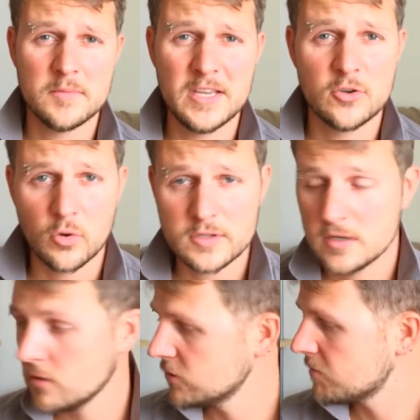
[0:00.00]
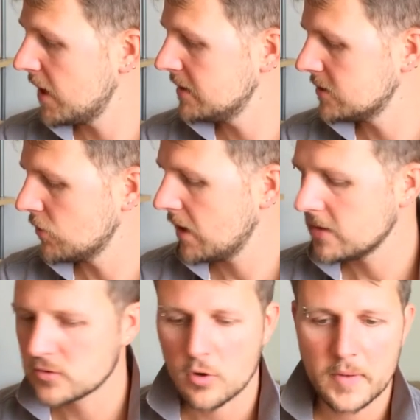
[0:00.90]
me endorsing those brands, don't get
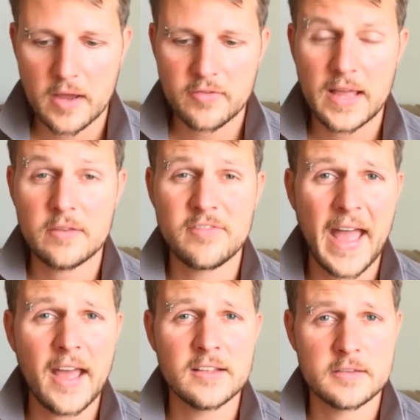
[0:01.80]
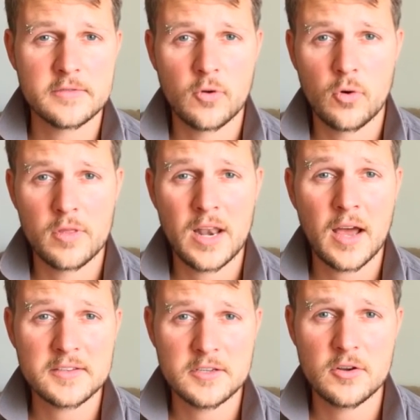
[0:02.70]
this wrong, but I've had Vans for the
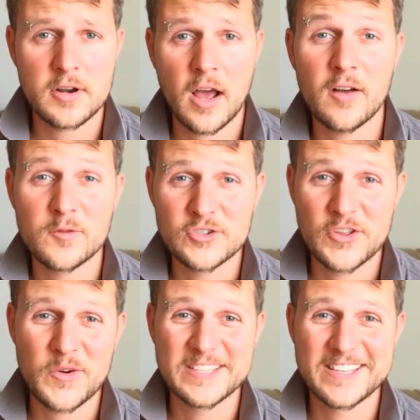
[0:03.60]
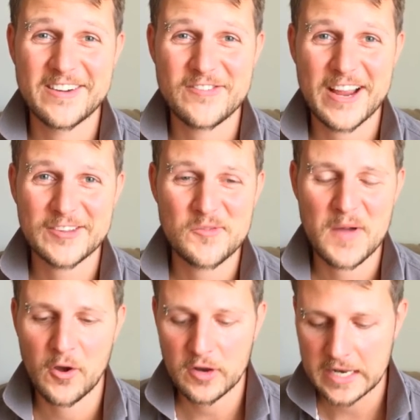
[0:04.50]
last year and a half, which are the ones that I've wrecked on
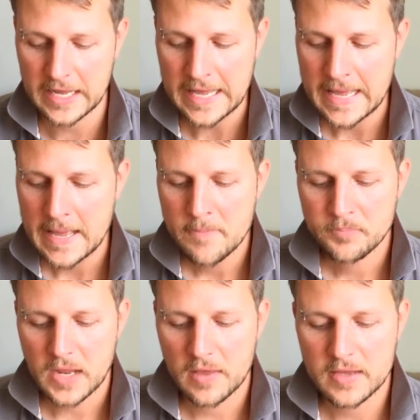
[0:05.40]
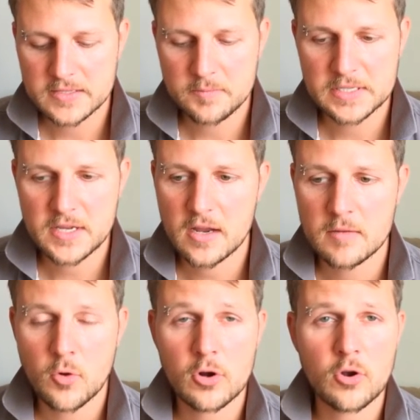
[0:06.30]
my holiday. And there's a
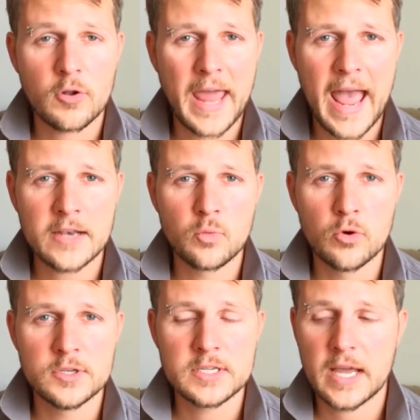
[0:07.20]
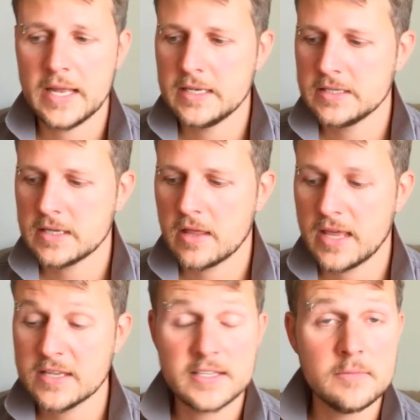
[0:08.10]
particular model called Atwood, and
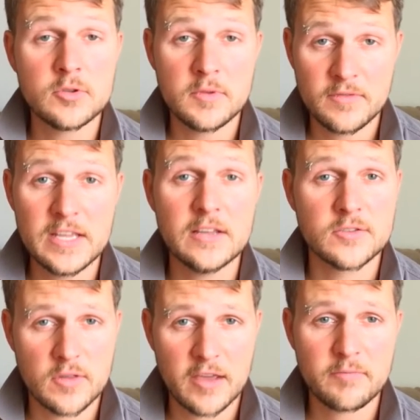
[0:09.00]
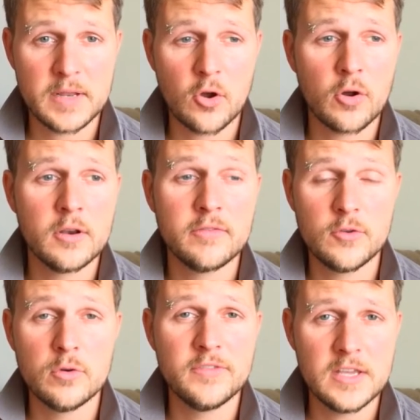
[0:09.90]
they seem to be vegan, so they've been on a
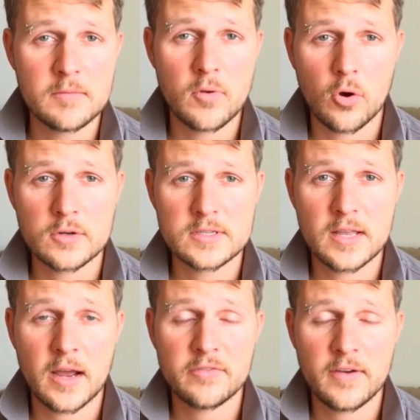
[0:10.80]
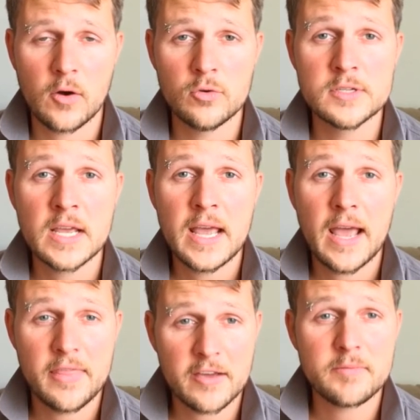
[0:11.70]
few vegan blogs that I've found,
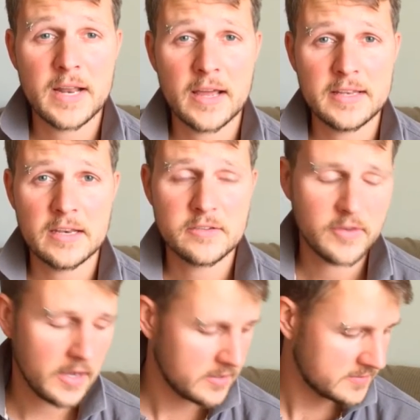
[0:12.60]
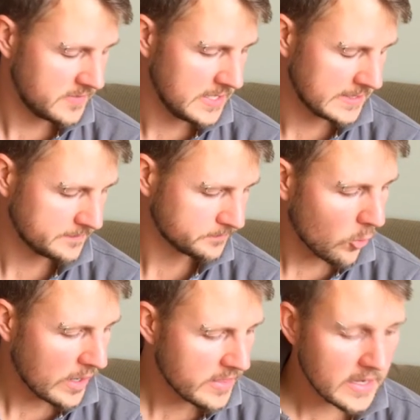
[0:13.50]
and they've been identified as vegan. Now,
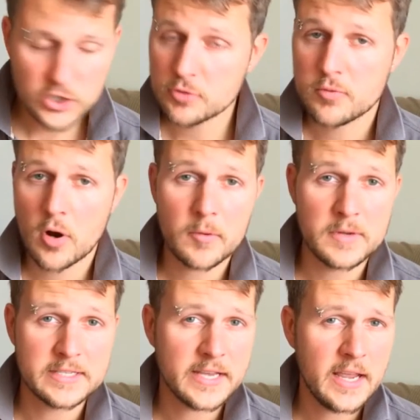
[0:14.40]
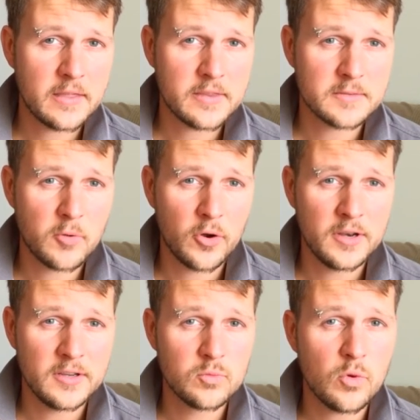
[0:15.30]
one thing I should probably say at this
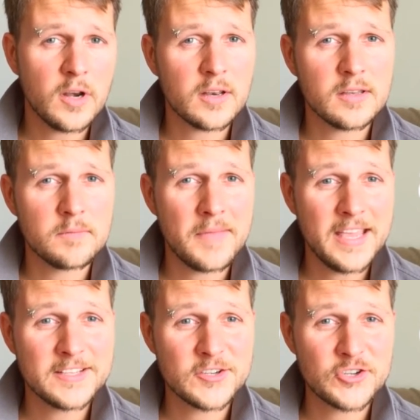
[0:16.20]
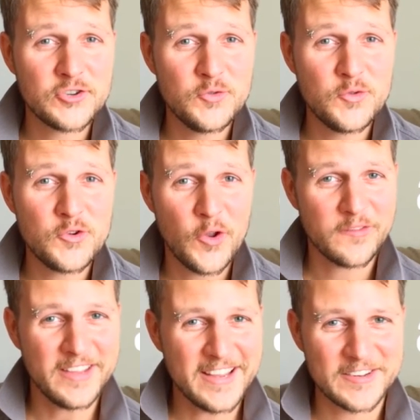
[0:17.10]
point is, what makes a shoe
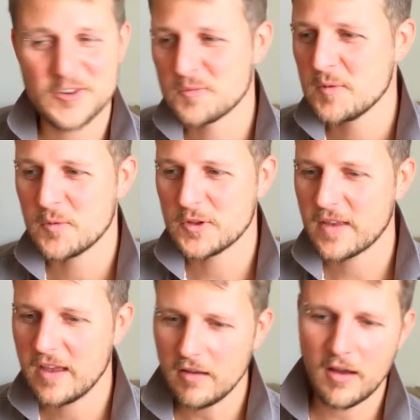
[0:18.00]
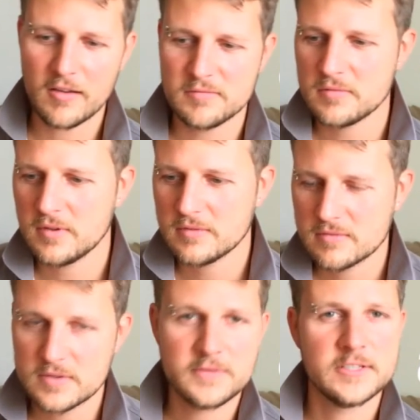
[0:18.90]
not vegan? Because people would say,
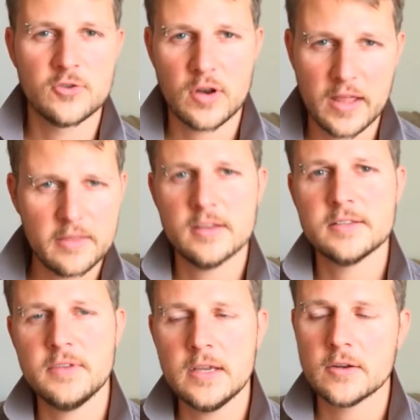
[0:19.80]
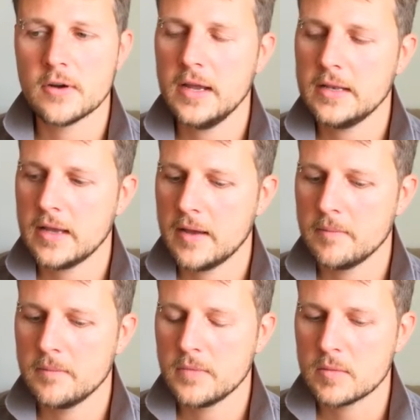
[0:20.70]
if it's not leather, it's vegan, right?
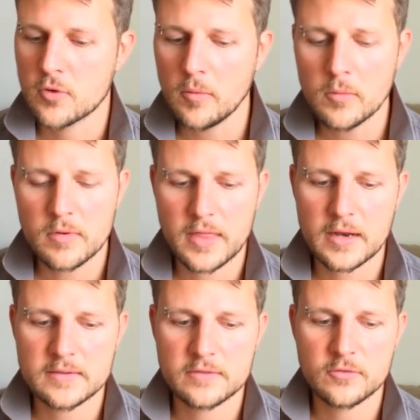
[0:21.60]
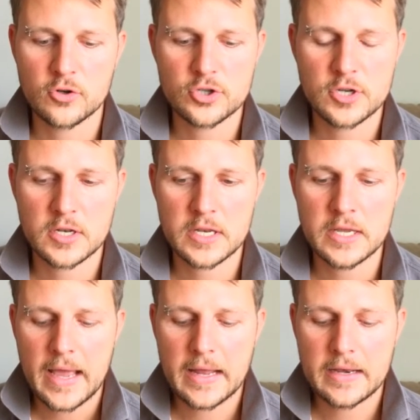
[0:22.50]
The problem with that is,
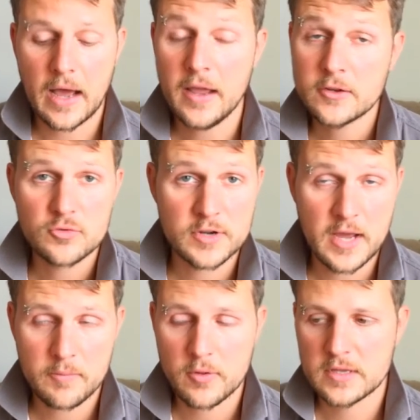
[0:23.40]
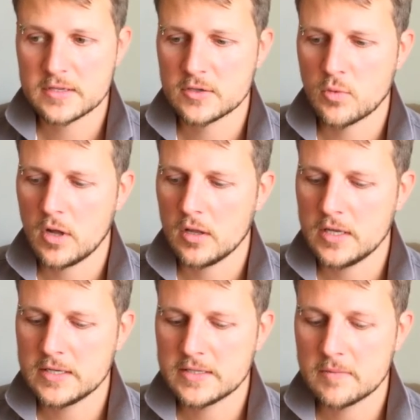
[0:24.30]
unfortunately, and I had to read up on this as well,
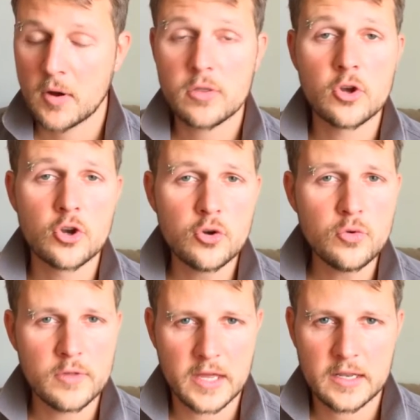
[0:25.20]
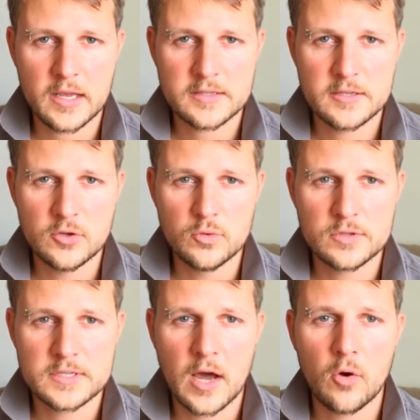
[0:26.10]
is about the glue that gets
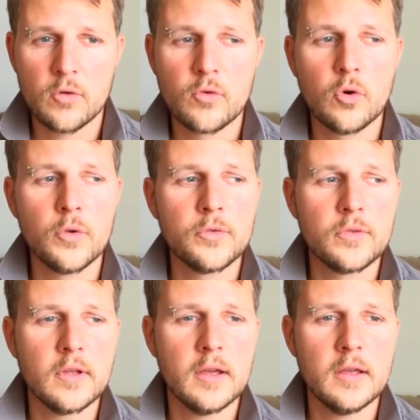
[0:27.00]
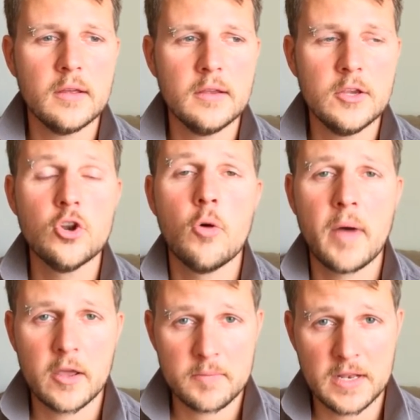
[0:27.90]
used. Now, of course, you know
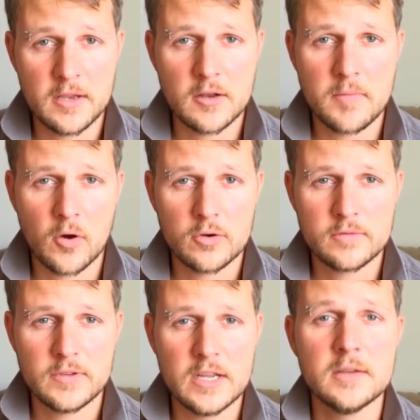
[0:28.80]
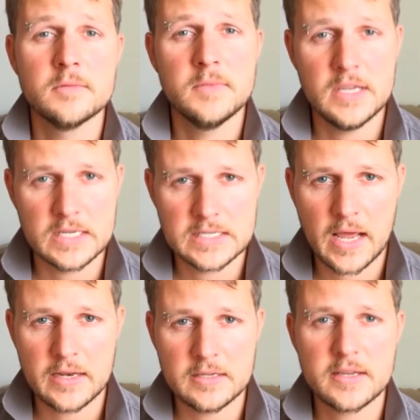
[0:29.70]
my opinion about veganism being a
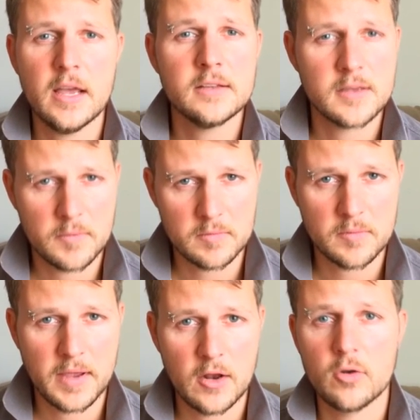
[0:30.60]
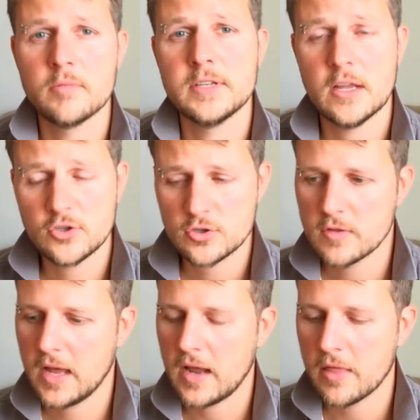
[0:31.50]
sliding scale. Some people pay a lot of attention to
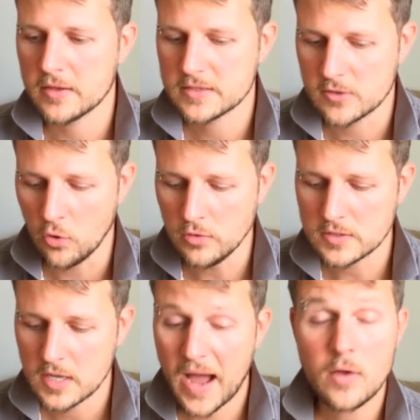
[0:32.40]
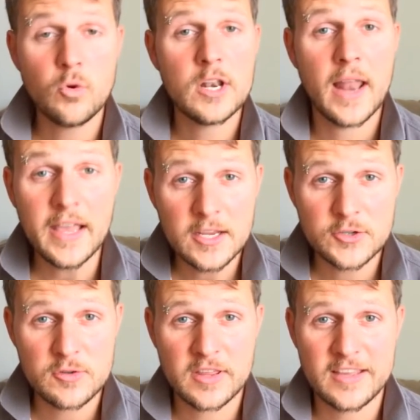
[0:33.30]
that, others don't. I would like
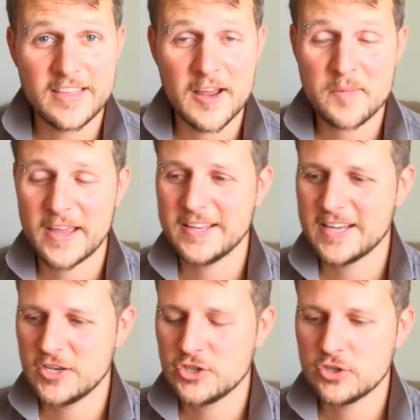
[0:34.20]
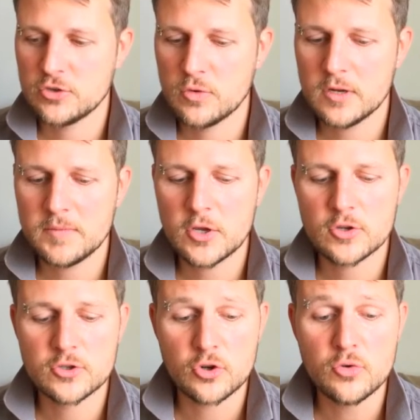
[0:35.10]
to think that I pay attention to it
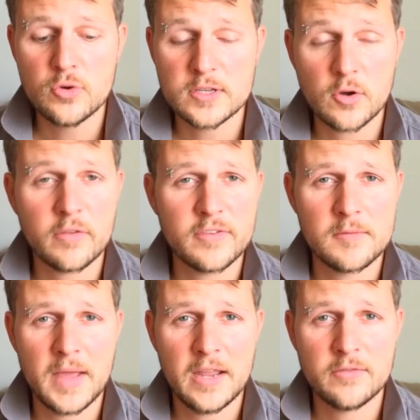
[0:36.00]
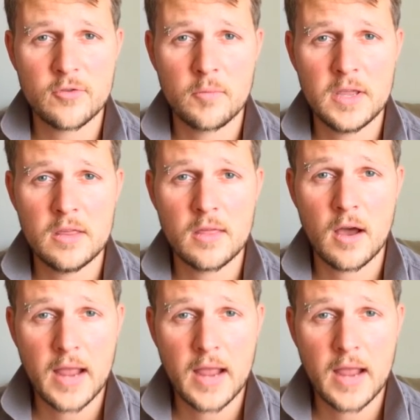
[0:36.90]
because glue is often made from either